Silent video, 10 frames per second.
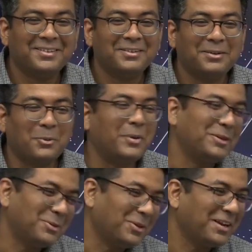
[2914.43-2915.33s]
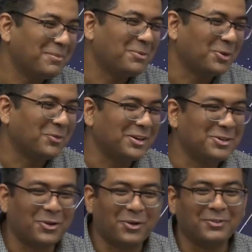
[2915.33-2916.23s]
Very sorry, I'm not very
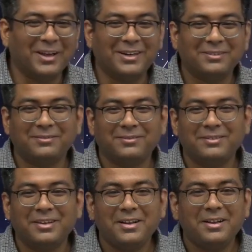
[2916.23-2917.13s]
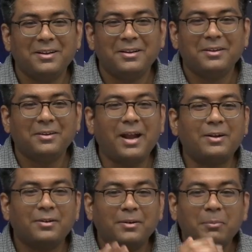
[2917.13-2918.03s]
sure of that. And
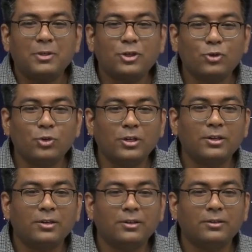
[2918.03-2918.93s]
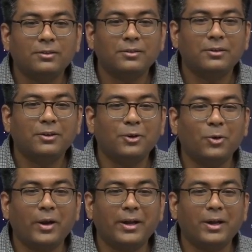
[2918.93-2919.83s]
Mr. Shooter? No
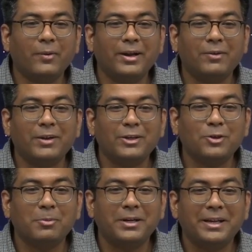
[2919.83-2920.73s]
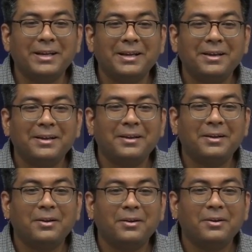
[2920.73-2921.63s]
idea. When is your birthday?
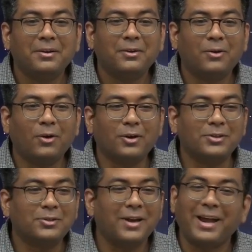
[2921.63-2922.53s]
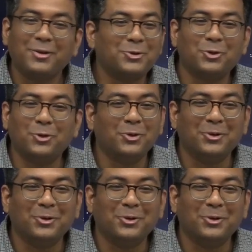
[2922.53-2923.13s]
August. I also don't know.